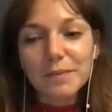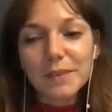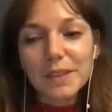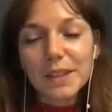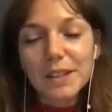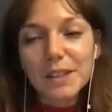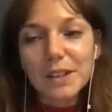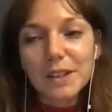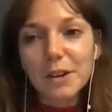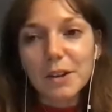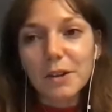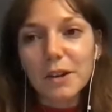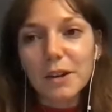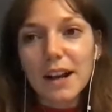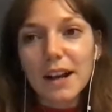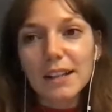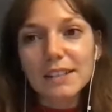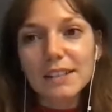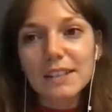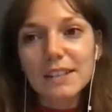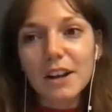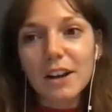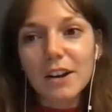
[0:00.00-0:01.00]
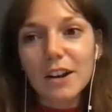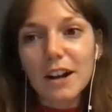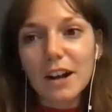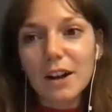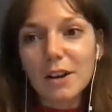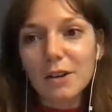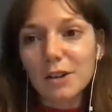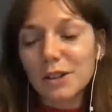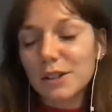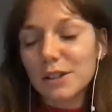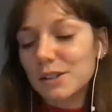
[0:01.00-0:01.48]
So as our
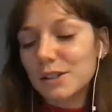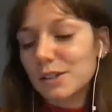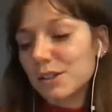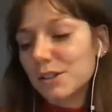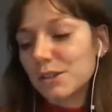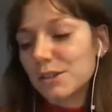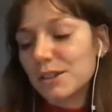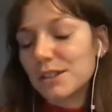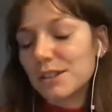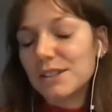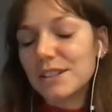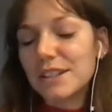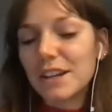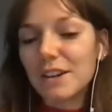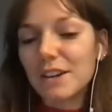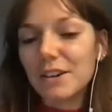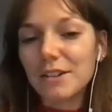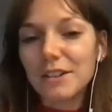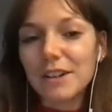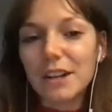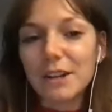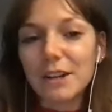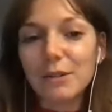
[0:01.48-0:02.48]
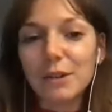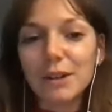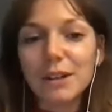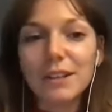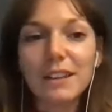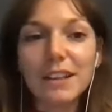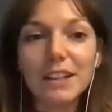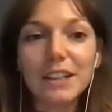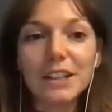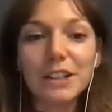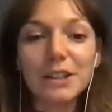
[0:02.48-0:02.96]
hour is closing down, I want to
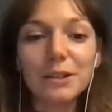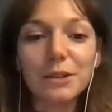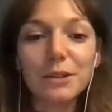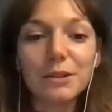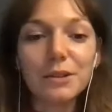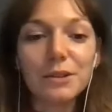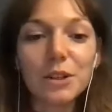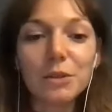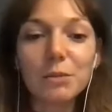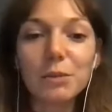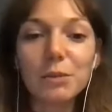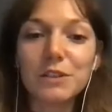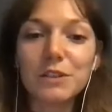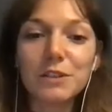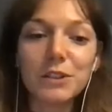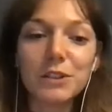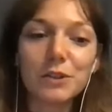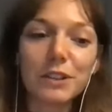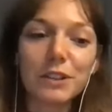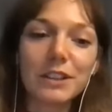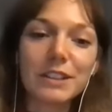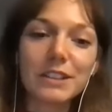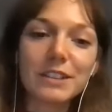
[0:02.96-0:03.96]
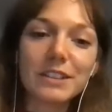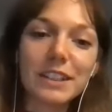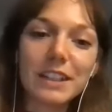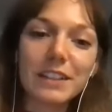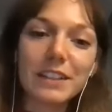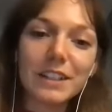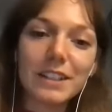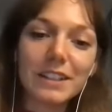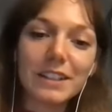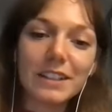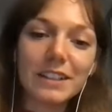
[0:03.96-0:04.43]
thank you so much for joining us,
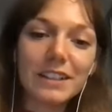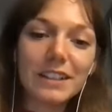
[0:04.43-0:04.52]
David.